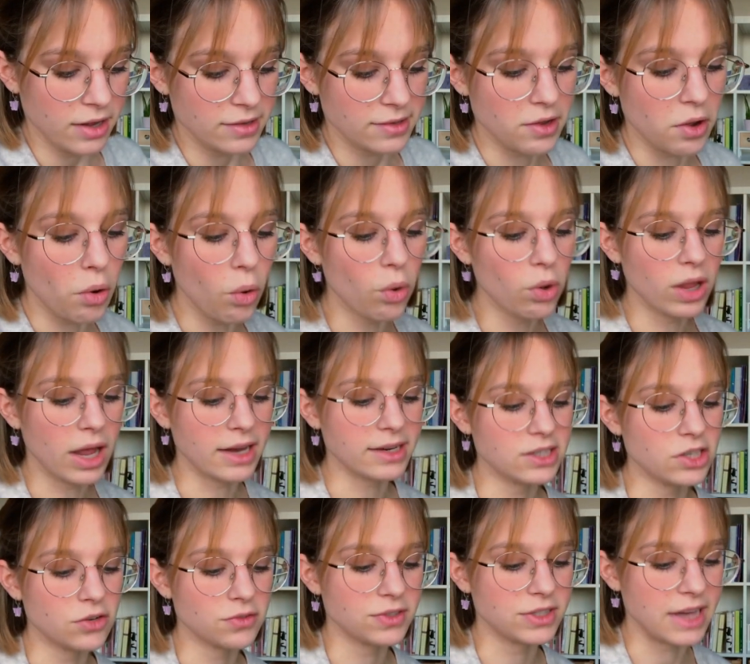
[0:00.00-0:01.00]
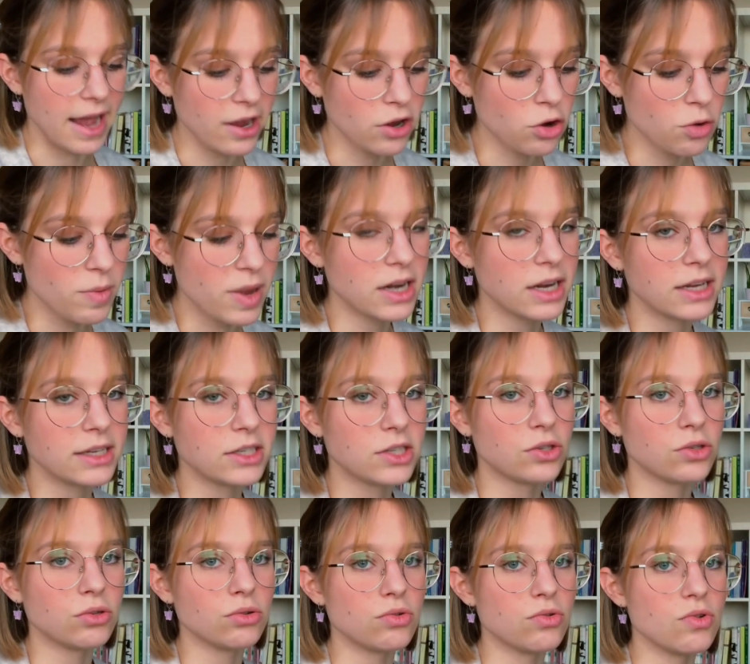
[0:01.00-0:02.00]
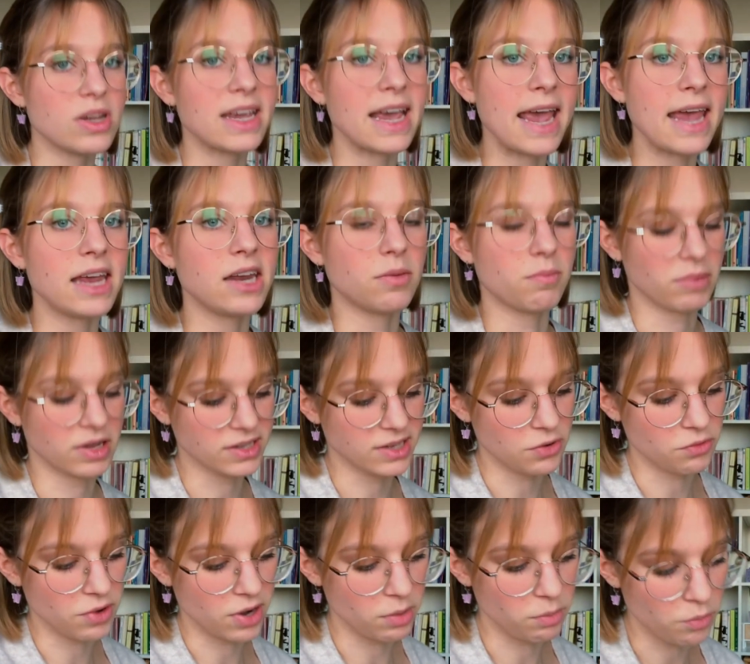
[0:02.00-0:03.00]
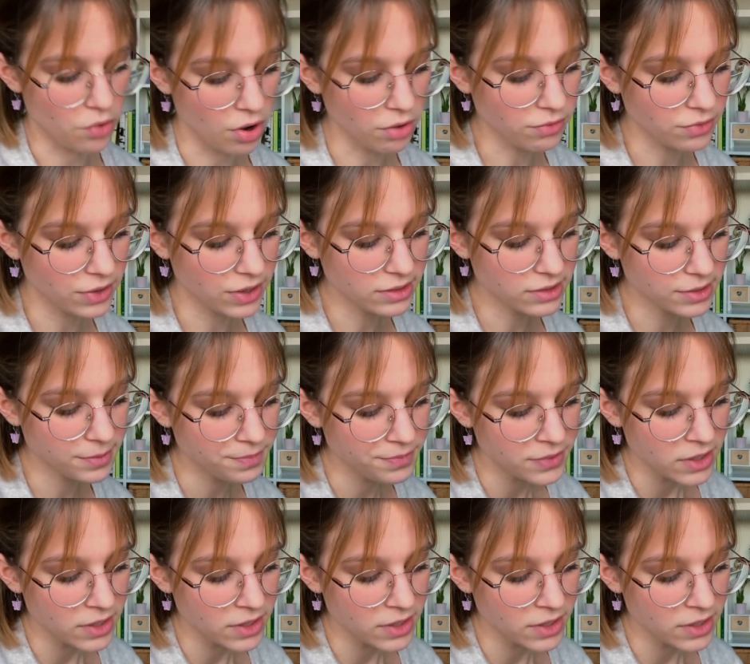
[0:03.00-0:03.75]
The whole idea of the ecumen is to gain material profit,